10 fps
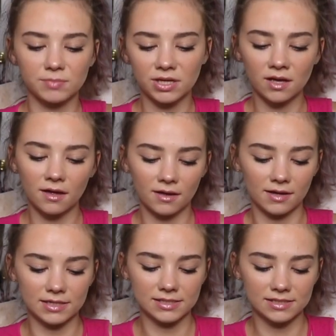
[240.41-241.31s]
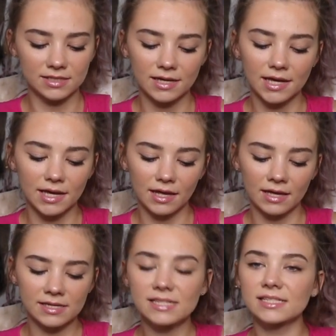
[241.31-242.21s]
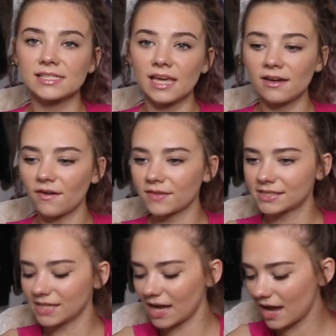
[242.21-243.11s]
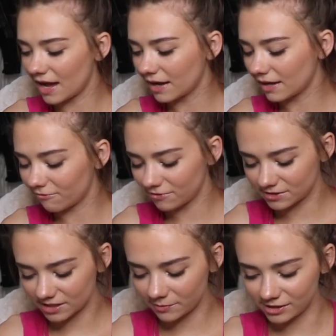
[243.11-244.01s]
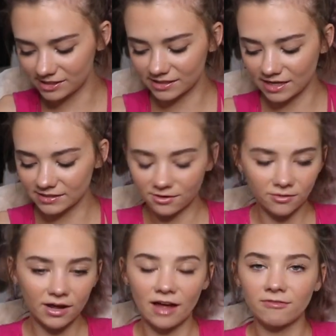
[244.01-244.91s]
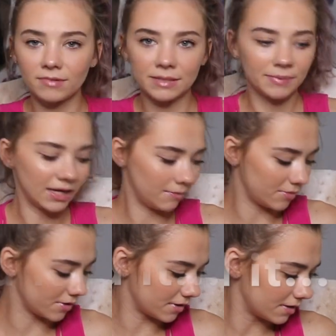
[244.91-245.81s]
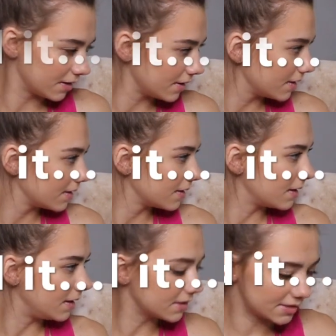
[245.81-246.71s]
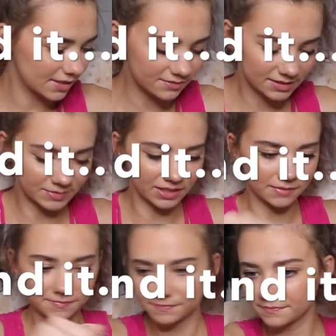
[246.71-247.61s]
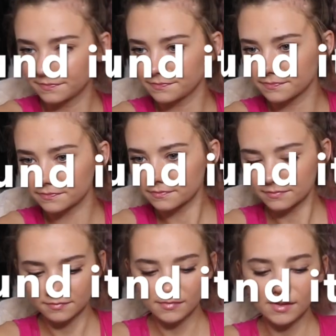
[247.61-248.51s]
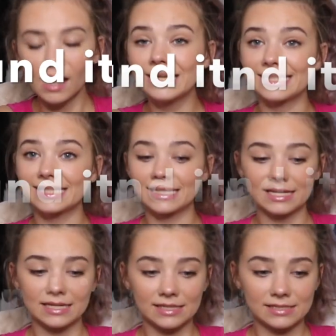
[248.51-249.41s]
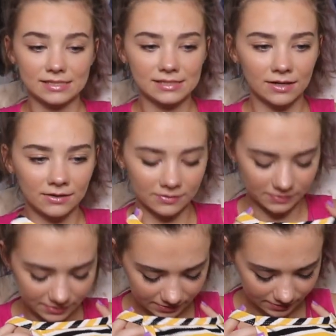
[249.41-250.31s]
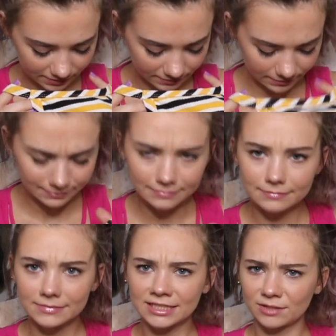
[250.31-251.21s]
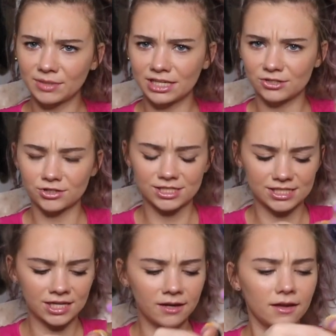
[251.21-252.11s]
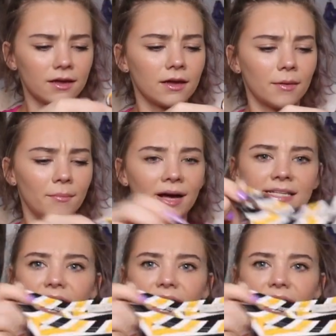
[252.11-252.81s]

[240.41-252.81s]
because it doesn't say on the tag, and for some reason I don't have my paper that tells me. I didn't get it, so this will be interesting. But